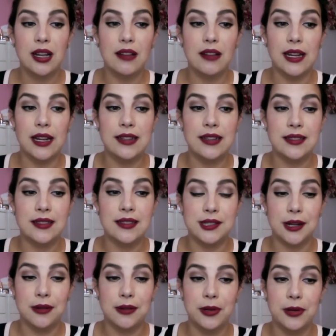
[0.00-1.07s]
ladies and
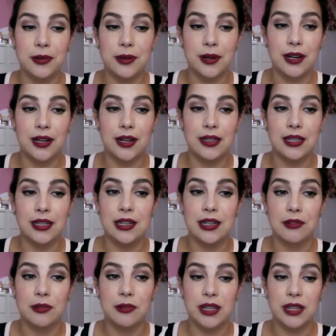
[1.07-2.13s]
gentlemen who are on here
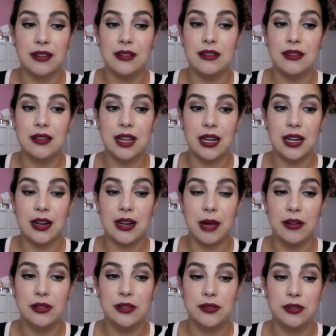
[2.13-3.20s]
will be thinking
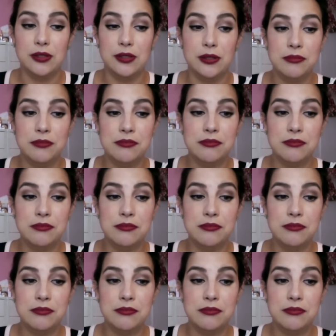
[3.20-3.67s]
about you too.